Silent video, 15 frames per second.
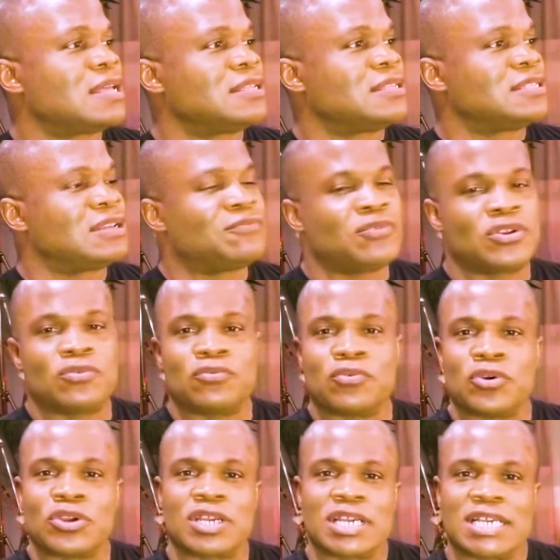They want to
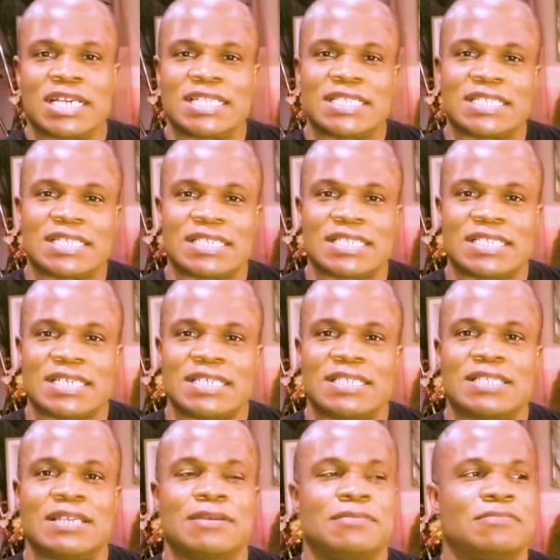work against the
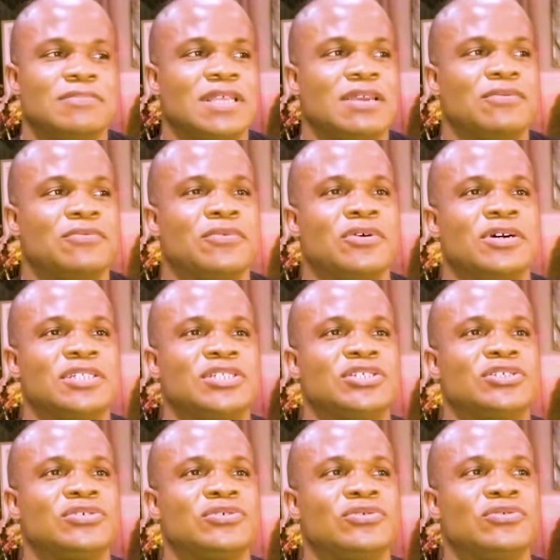system. They're
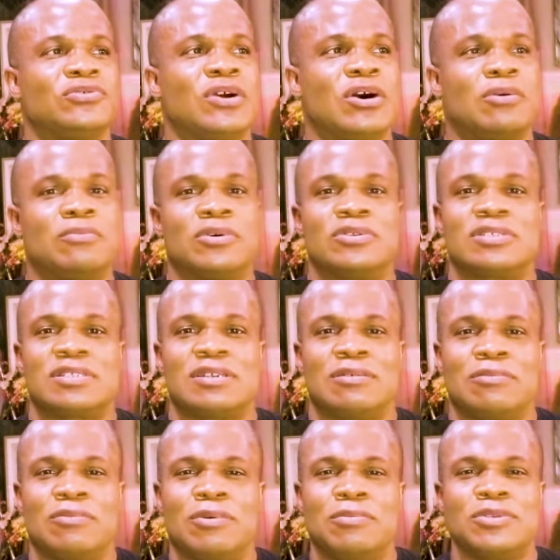almost
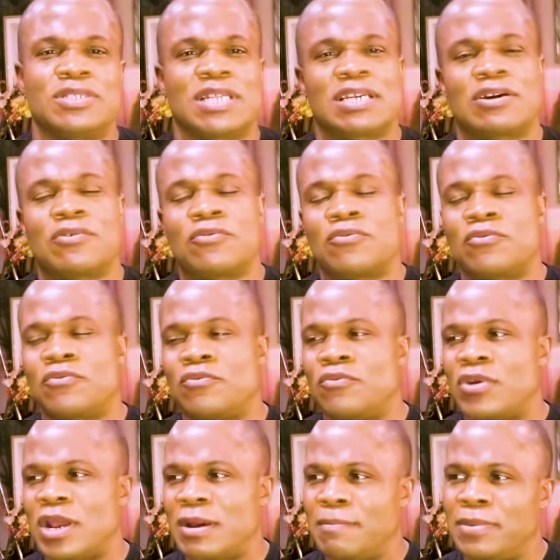like a
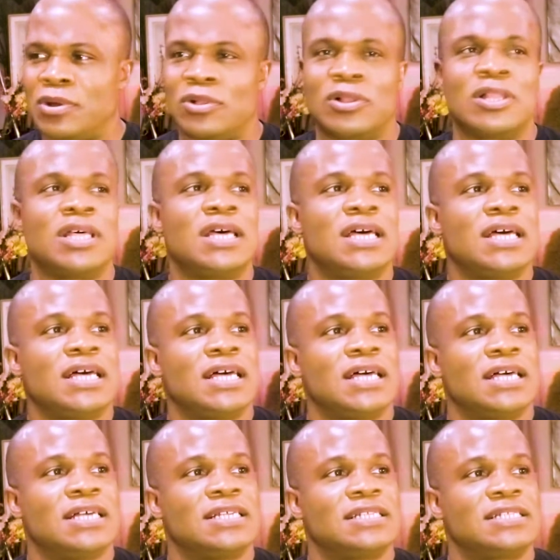rebel
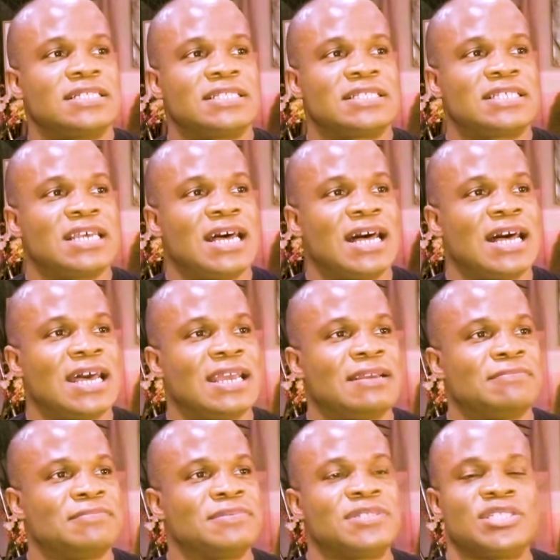
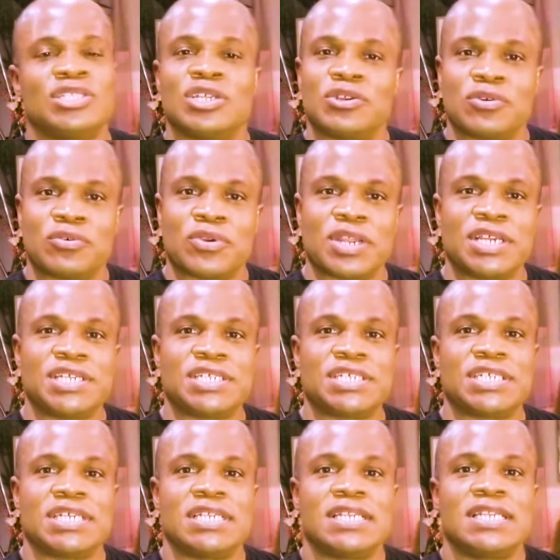type
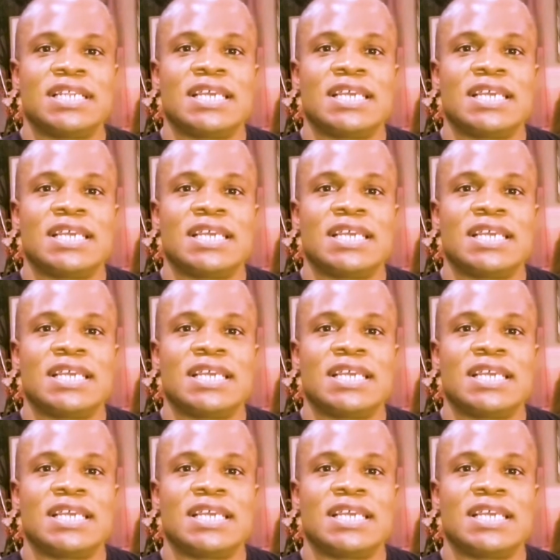generation.